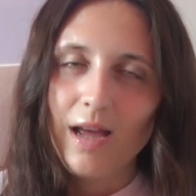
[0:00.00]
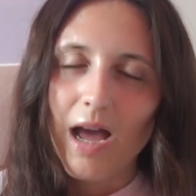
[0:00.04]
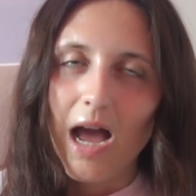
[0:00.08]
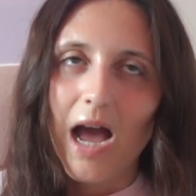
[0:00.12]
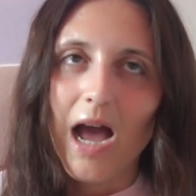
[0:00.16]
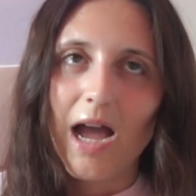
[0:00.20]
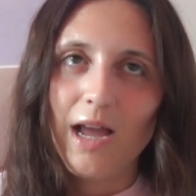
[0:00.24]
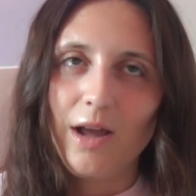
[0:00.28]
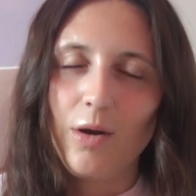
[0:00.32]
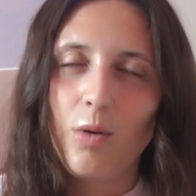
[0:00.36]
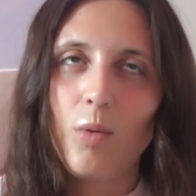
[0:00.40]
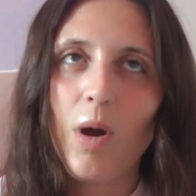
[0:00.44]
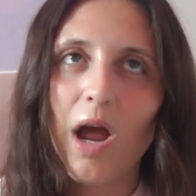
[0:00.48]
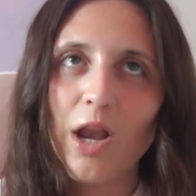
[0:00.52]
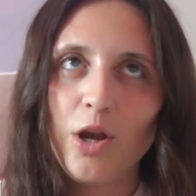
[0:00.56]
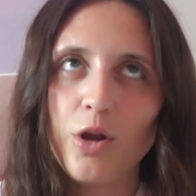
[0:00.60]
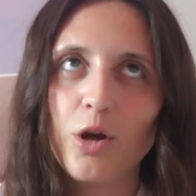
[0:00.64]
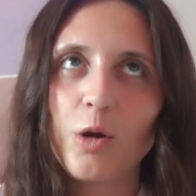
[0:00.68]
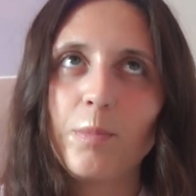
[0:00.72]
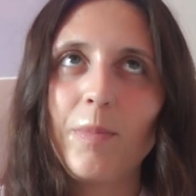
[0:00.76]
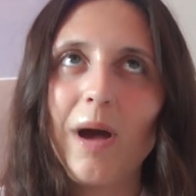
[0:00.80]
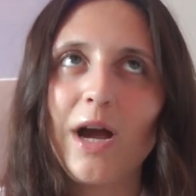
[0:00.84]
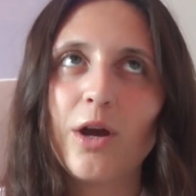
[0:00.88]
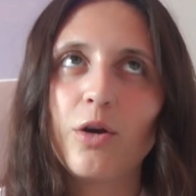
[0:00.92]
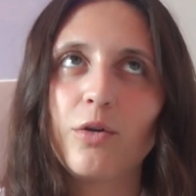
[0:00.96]
I
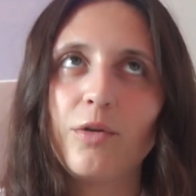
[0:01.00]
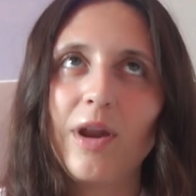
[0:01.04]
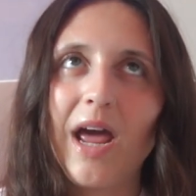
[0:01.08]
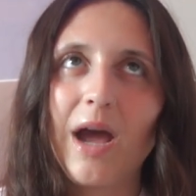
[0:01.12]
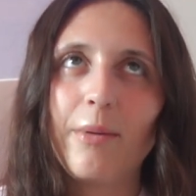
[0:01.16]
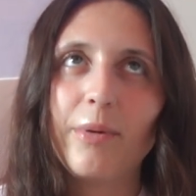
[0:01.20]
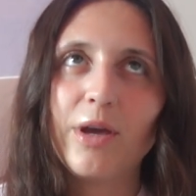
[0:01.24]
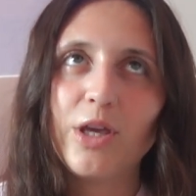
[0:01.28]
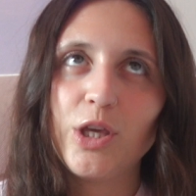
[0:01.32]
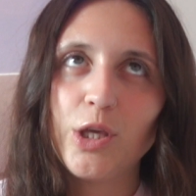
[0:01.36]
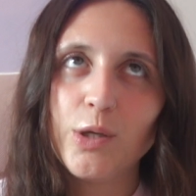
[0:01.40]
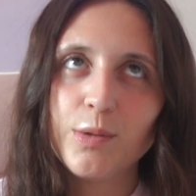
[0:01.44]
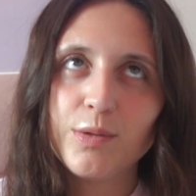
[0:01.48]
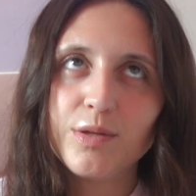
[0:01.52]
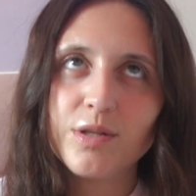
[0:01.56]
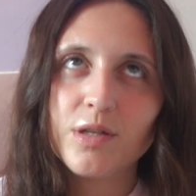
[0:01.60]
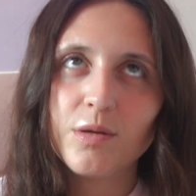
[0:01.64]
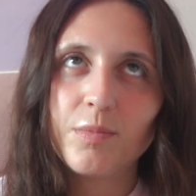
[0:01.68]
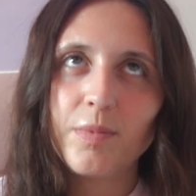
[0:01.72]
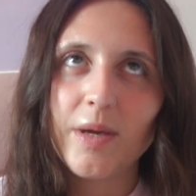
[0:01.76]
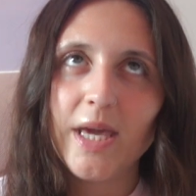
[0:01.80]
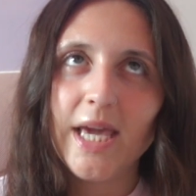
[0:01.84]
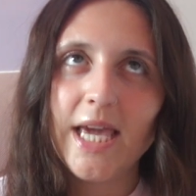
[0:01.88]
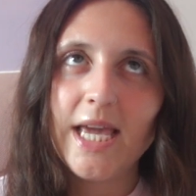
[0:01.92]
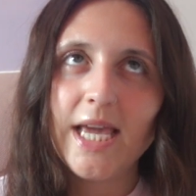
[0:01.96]
look back on how it used to
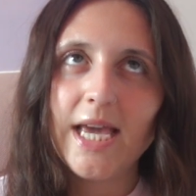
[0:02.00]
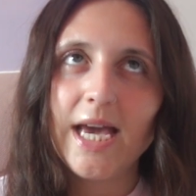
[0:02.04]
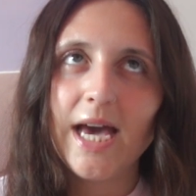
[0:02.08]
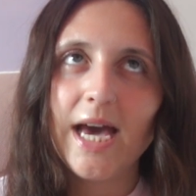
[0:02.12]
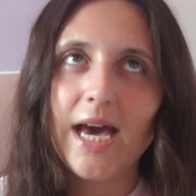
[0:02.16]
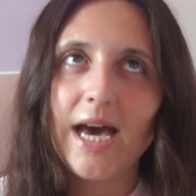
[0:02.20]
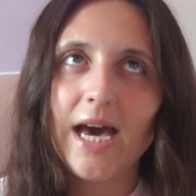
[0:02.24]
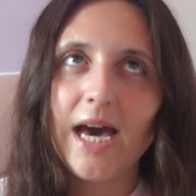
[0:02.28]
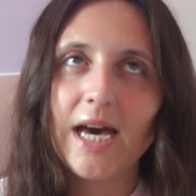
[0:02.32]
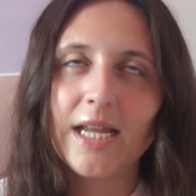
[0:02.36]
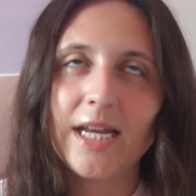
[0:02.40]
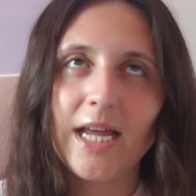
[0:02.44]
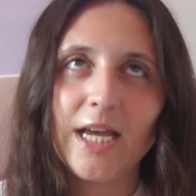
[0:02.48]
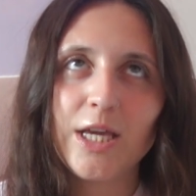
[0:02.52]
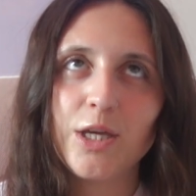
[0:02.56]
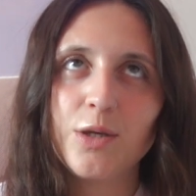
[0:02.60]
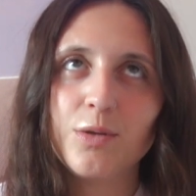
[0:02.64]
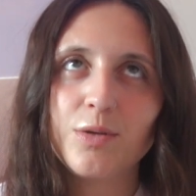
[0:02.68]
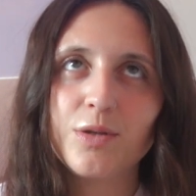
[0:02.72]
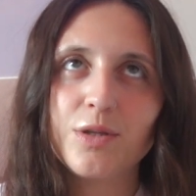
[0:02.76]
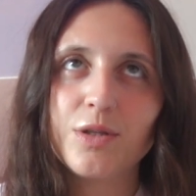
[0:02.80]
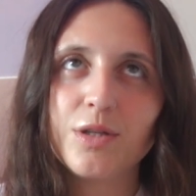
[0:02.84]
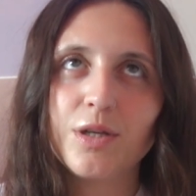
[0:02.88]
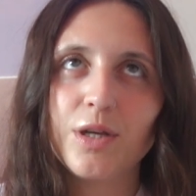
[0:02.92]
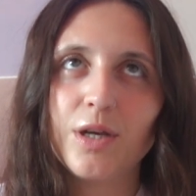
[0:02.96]
be, and I
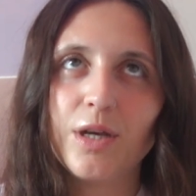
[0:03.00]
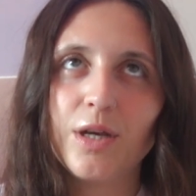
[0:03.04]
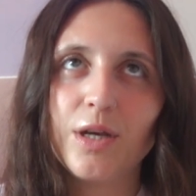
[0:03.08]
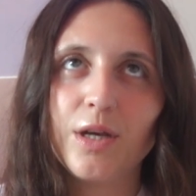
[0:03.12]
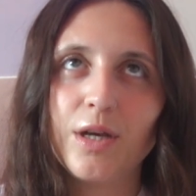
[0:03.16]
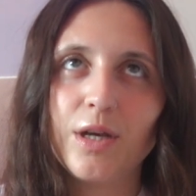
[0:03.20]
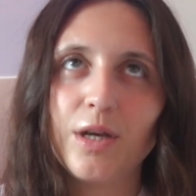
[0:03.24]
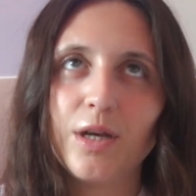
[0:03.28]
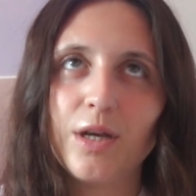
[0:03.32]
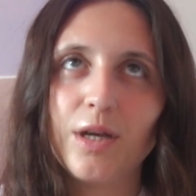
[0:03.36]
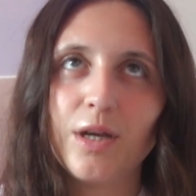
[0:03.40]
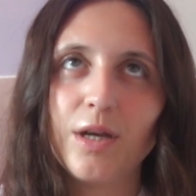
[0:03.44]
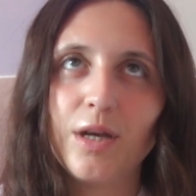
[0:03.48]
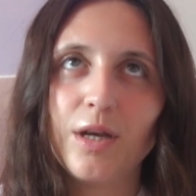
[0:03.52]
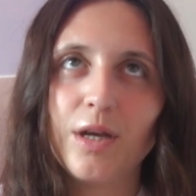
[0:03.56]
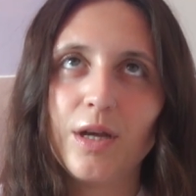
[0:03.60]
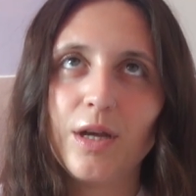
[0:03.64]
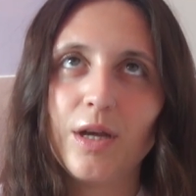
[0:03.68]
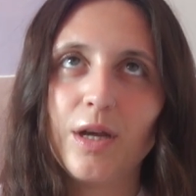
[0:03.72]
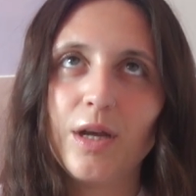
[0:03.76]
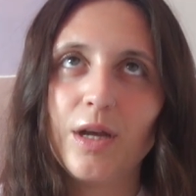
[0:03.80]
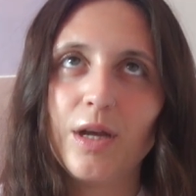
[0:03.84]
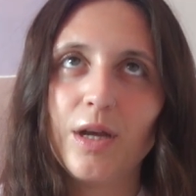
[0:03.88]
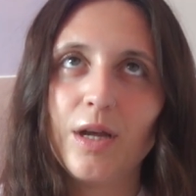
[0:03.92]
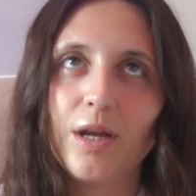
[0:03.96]
used to
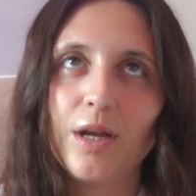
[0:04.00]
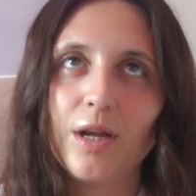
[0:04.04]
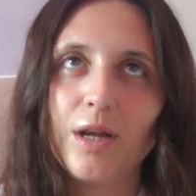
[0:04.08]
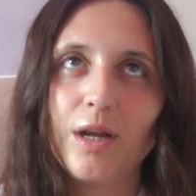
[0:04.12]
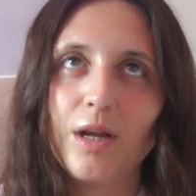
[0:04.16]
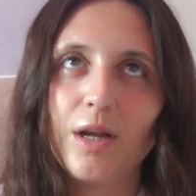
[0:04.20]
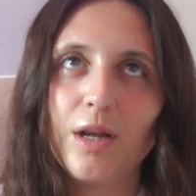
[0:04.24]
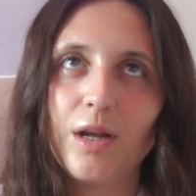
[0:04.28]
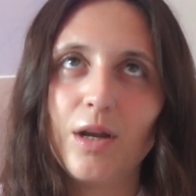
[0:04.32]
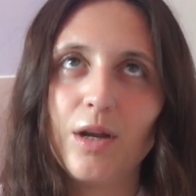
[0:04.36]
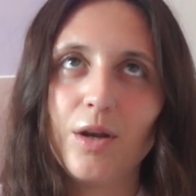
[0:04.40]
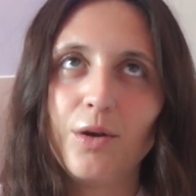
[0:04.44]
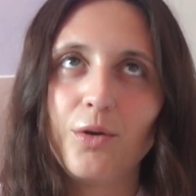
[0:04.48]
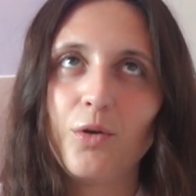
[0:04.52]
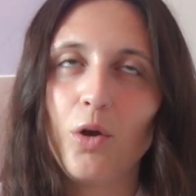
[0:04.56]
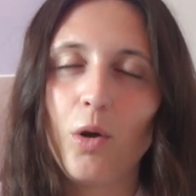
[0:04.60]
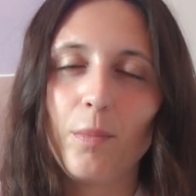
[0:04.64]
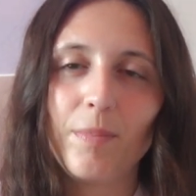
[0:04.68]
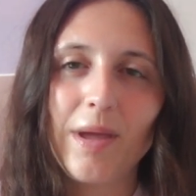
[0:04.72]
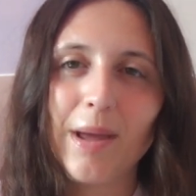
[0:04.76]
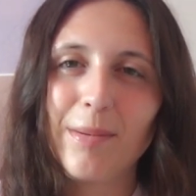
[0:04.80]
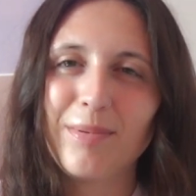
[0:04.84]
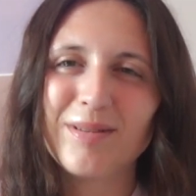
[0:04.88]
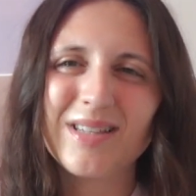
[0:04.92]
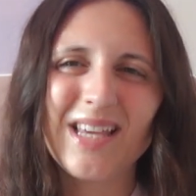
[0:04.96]
not
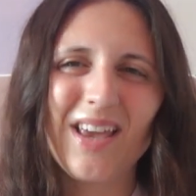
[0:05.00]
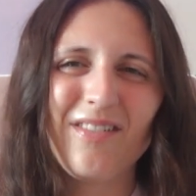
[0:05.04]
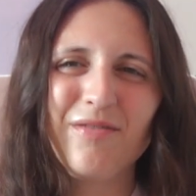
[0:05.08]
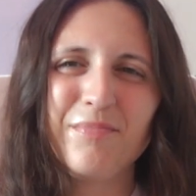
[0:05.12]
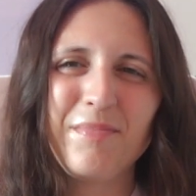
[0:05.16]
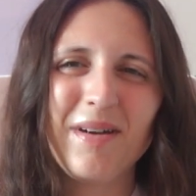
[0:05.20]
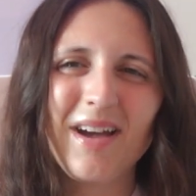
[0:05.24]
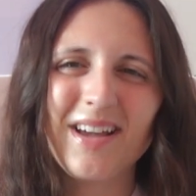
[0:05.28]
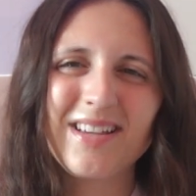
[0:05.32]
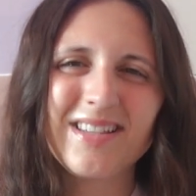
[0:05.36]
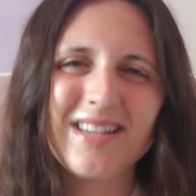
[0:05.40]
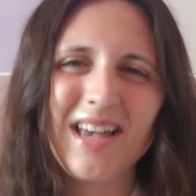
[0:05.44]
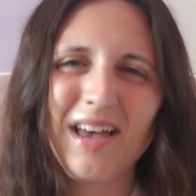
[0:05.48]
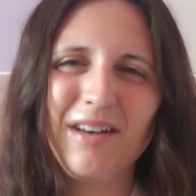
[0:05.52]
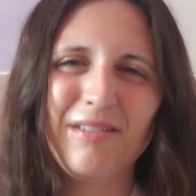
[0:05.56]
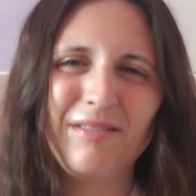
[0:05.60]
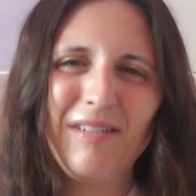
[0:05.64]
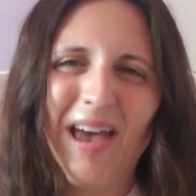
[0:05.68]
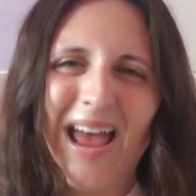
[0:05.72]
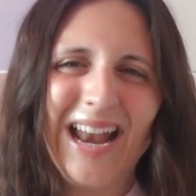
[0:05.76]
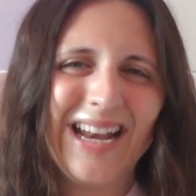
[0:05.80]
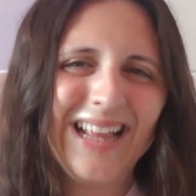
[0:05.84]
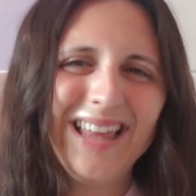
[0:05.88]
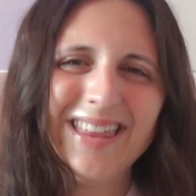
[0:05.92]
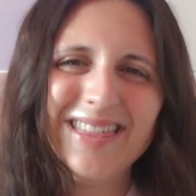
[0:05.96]
be able to give myself
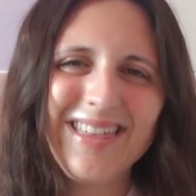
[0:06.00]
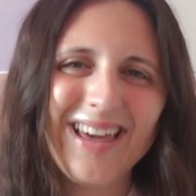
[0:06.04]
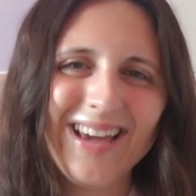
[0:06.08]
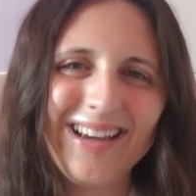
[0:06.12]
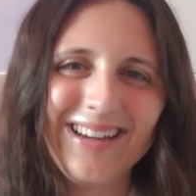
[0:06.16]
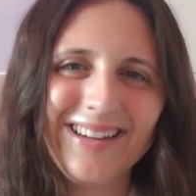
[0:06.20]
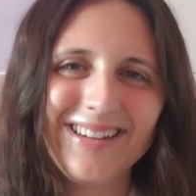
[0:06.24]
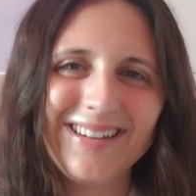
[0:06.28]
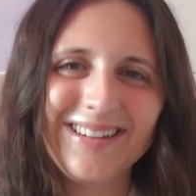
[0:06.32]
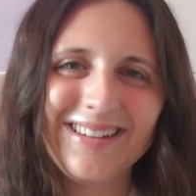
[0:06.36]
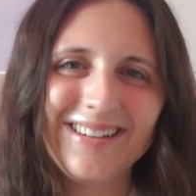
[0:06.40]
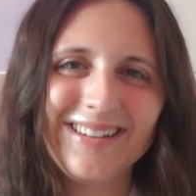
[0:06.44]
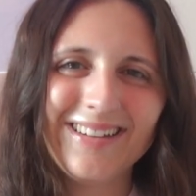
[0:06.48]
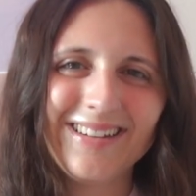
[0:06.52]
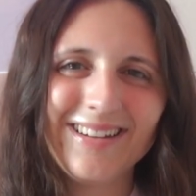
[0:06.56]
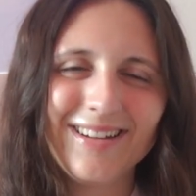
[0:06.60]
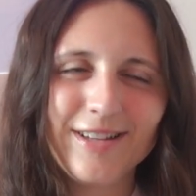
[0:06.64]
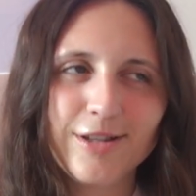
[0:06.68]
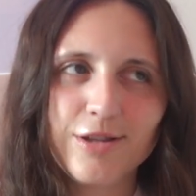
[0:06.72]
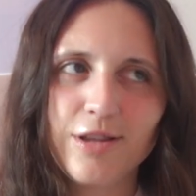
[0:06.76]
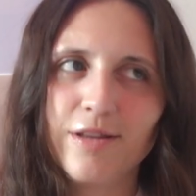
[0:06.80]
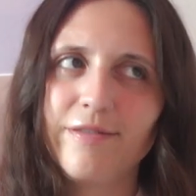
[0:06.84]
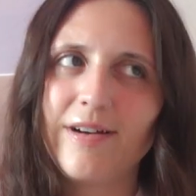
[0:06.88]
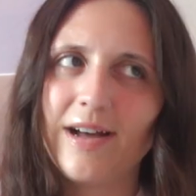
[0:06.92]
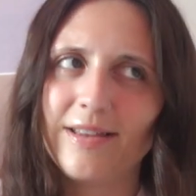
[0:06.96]
anything.
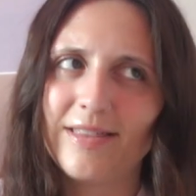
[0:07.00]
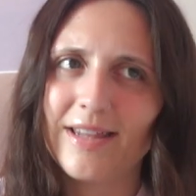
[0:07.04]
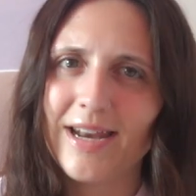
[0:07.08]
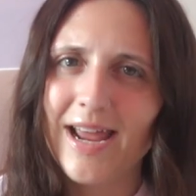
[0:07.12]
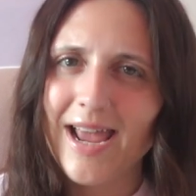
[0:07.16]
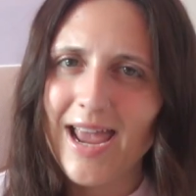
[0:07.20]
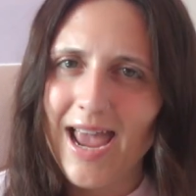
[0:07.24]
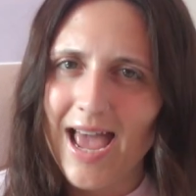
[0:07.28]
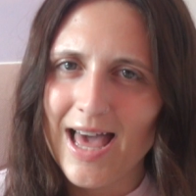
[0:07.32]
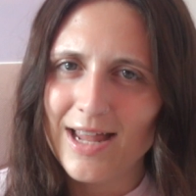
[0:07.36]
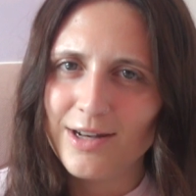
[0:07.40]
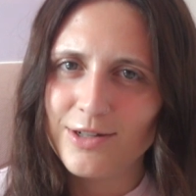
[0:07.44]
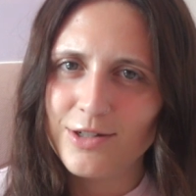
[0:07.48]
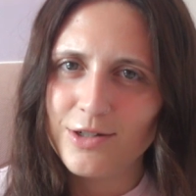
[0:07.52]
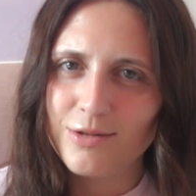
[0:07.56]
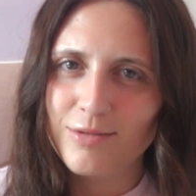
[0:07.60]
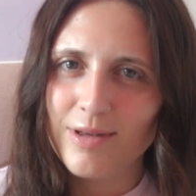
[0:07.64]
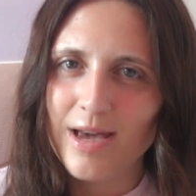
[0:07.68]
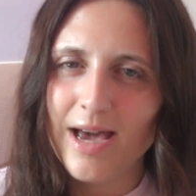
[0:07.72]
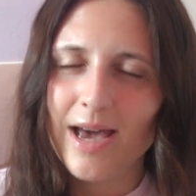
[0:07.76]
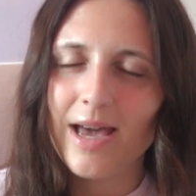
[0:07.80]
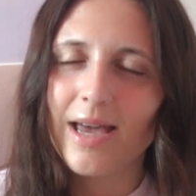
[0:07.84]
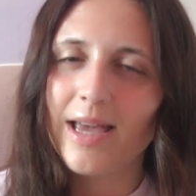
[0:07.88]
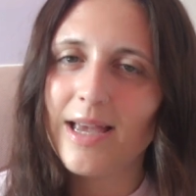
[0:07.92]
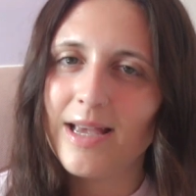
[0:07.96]
So the fact that I can do
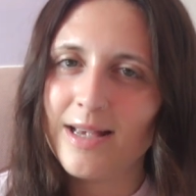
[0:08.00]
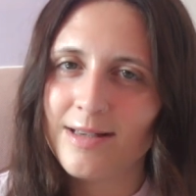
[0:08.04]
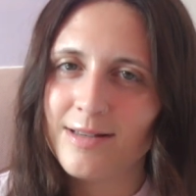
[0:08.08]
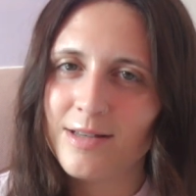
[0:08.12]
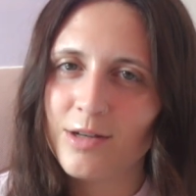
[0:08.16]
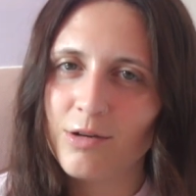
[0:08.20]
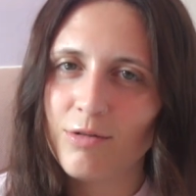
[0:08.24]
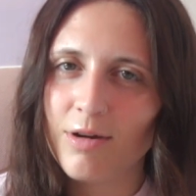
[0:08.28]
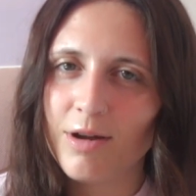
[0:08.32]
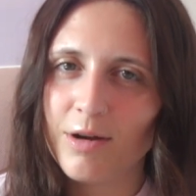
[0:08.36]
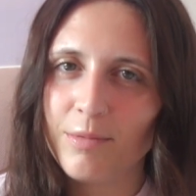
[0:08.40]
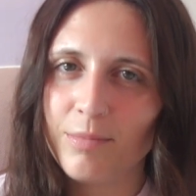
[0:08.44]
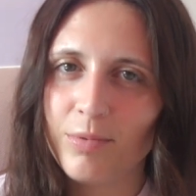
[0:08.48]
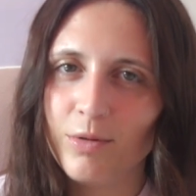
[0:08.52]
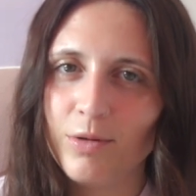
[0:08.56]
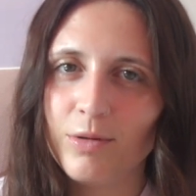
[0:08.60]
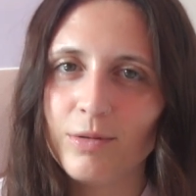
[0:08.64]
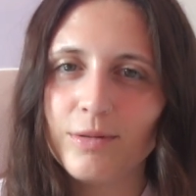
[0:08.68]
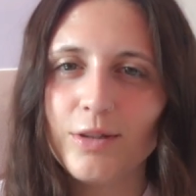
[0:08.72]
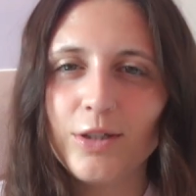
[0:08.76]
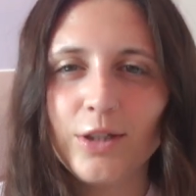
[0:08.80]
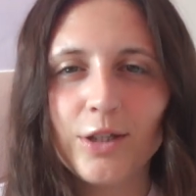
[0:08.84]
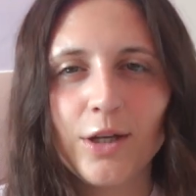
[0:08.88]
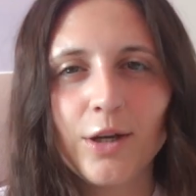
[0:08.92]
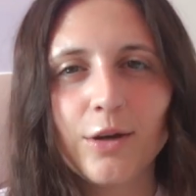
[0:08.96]
that is incredible,
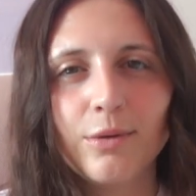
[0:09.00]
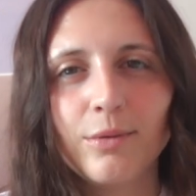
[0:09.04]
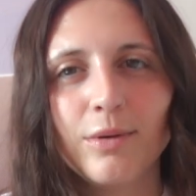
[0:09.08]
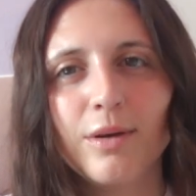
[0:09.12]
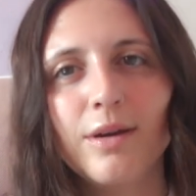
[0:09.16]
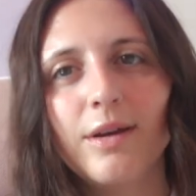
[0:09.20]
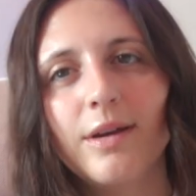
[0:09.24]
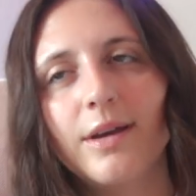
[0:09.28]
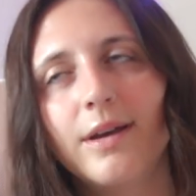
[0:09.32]
you know?